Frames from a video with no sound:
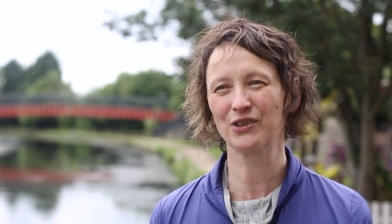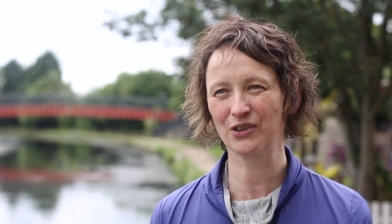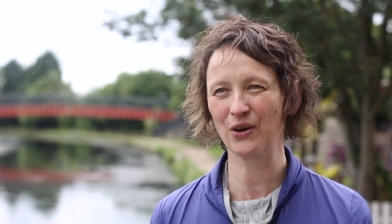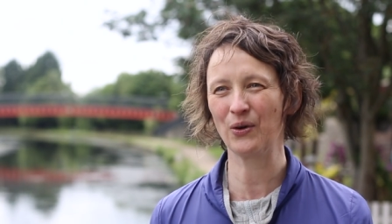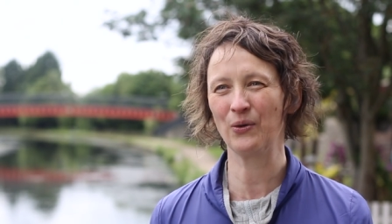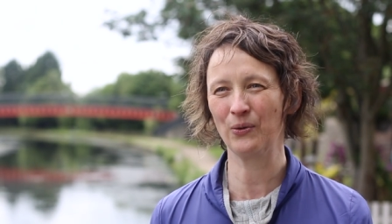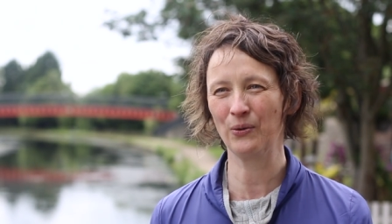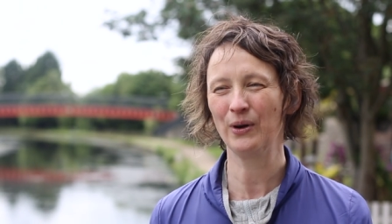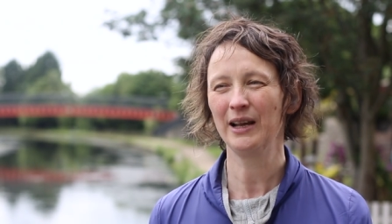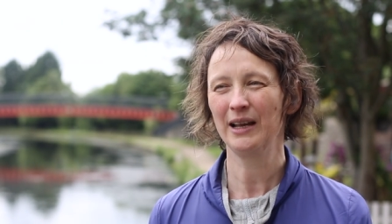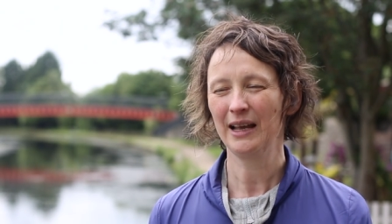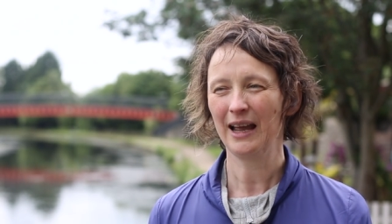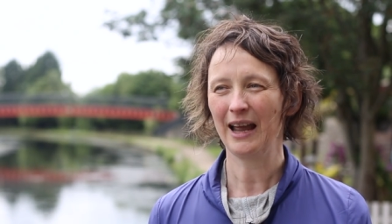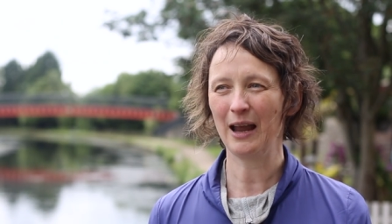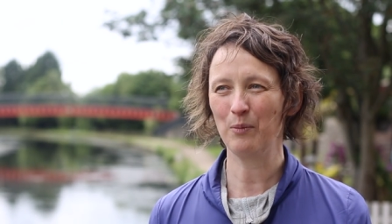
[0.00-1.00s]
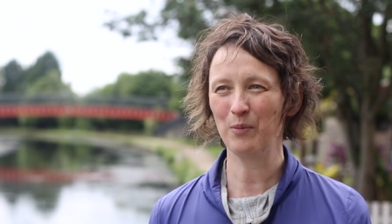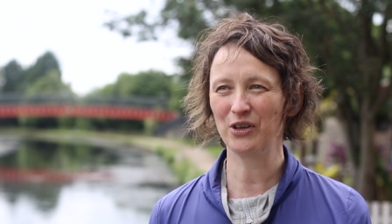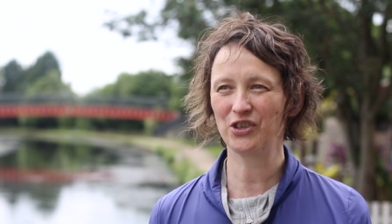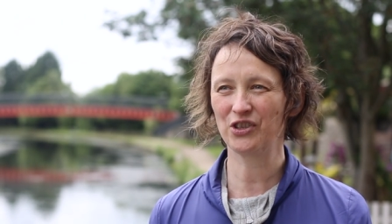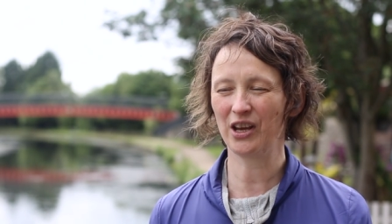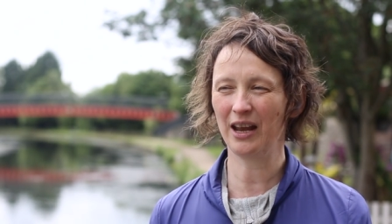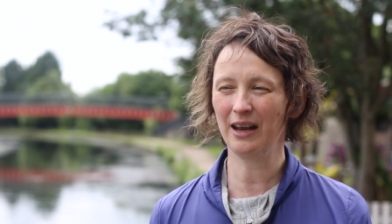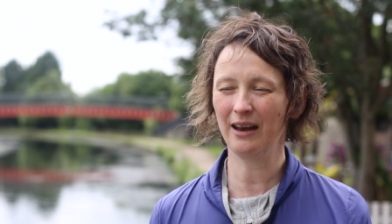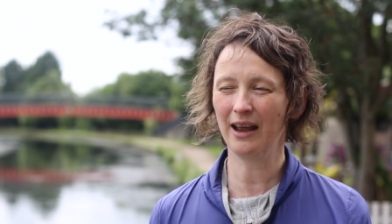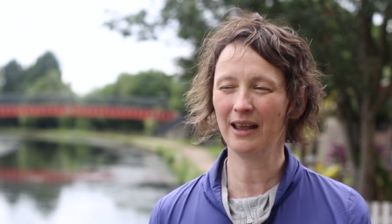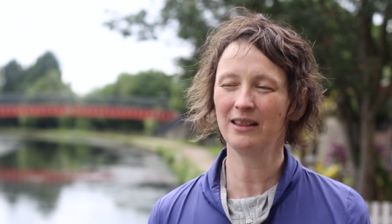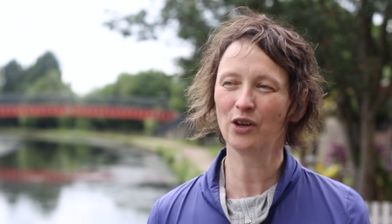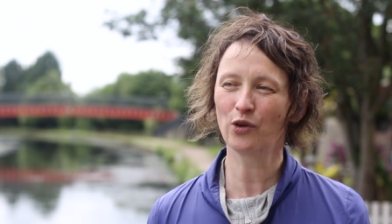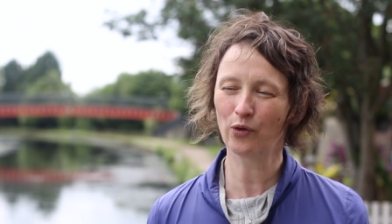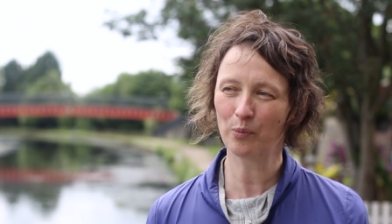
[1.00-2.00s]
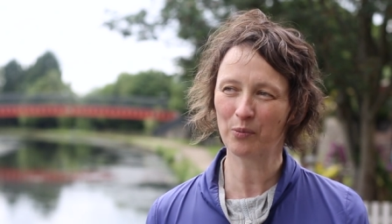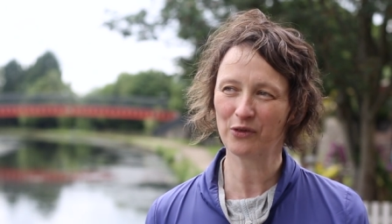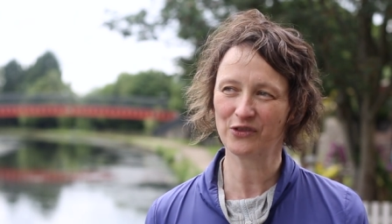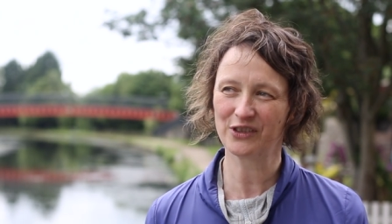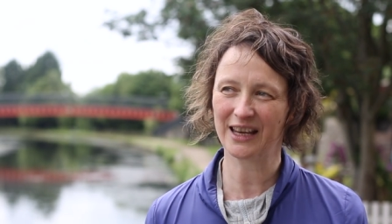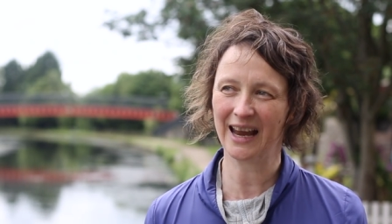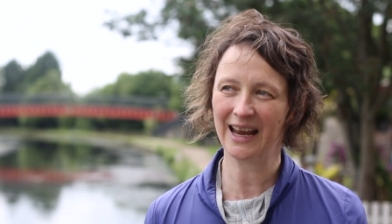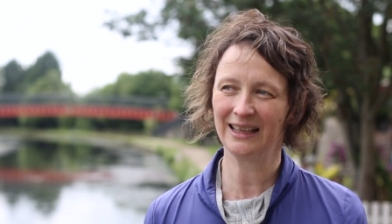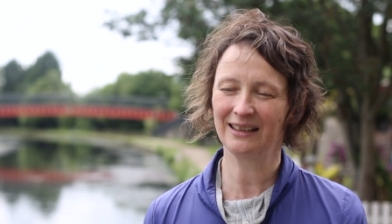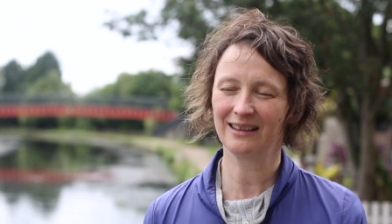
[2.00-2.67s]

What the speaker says: So and the group have said